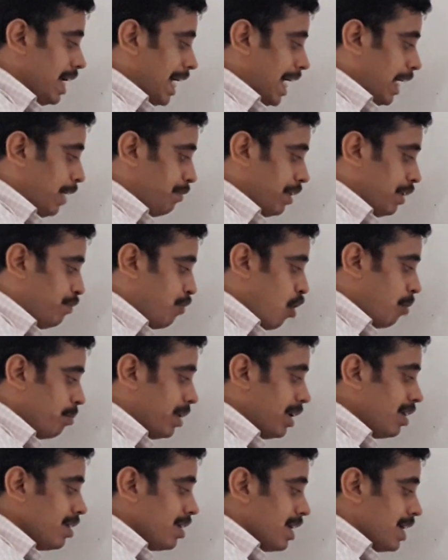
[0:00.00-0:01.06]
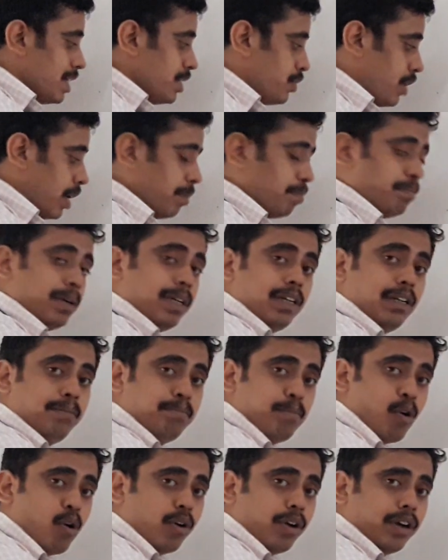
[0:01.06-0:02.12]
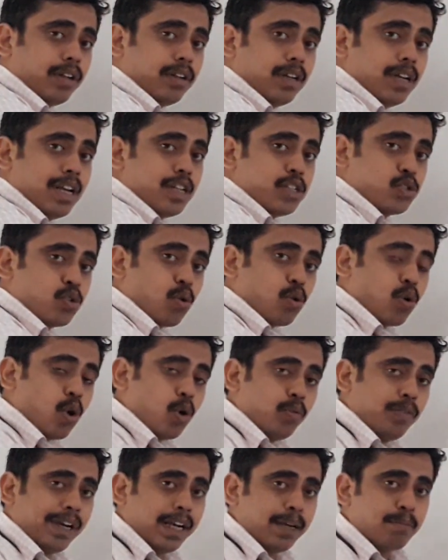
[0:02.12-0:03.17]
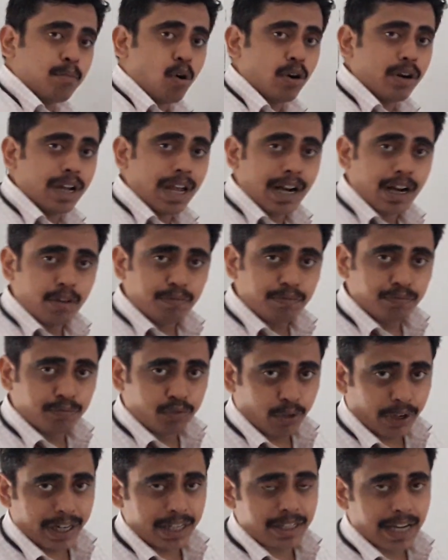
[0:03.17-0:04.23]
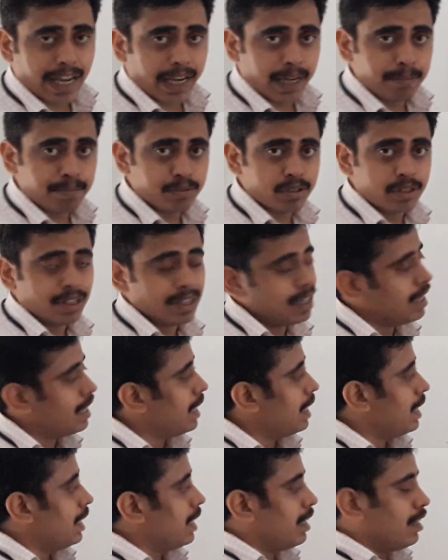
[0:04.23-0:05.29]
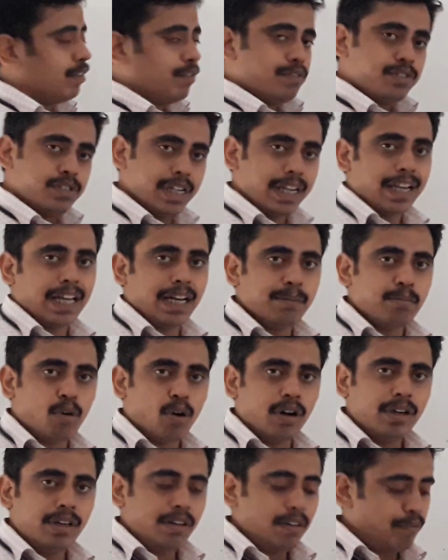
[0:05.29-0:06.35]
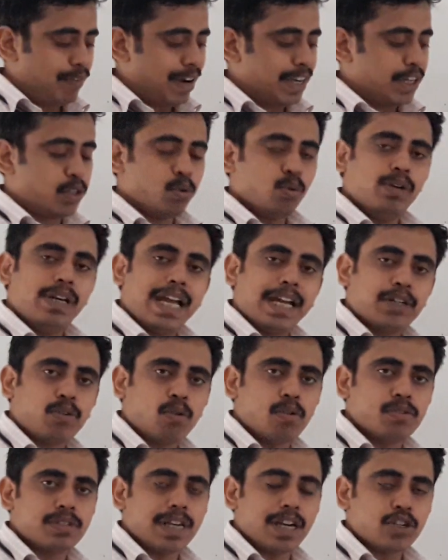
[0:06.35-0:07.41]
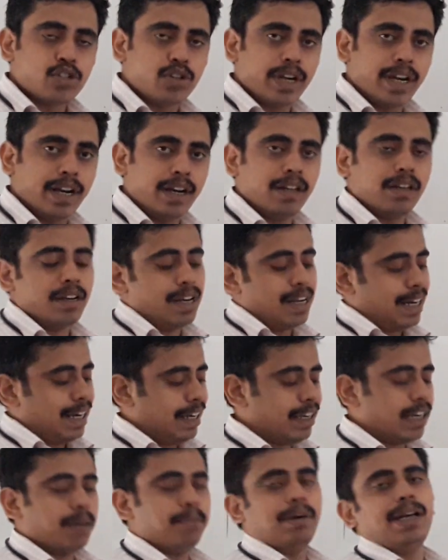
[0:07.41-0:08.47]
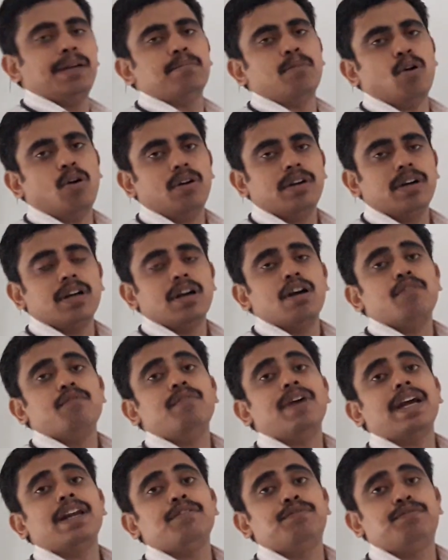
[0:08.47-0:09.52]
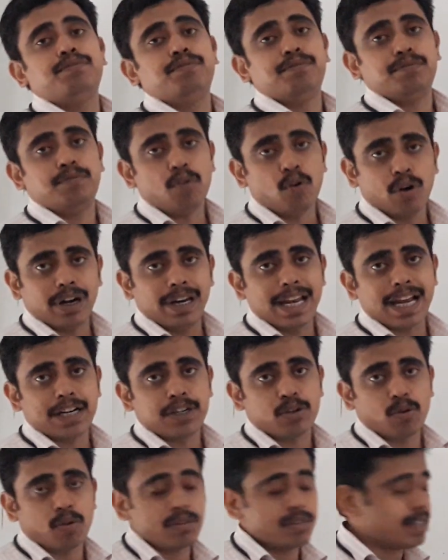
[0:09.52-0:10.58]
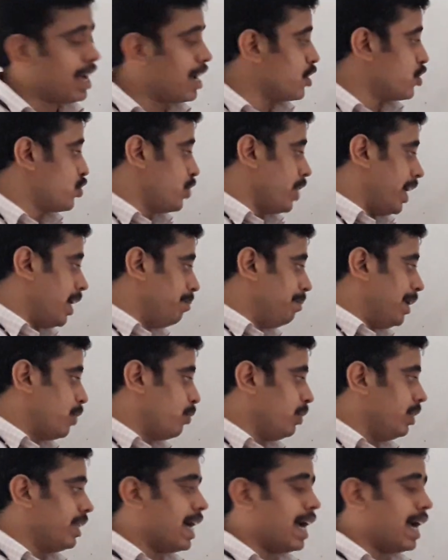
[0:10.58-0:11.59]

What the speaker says: It will form a triple bond. So covalent bonds are of 3 types: single bond when 2 electrons are shared, double bond when 4 electrons electrons are shared between the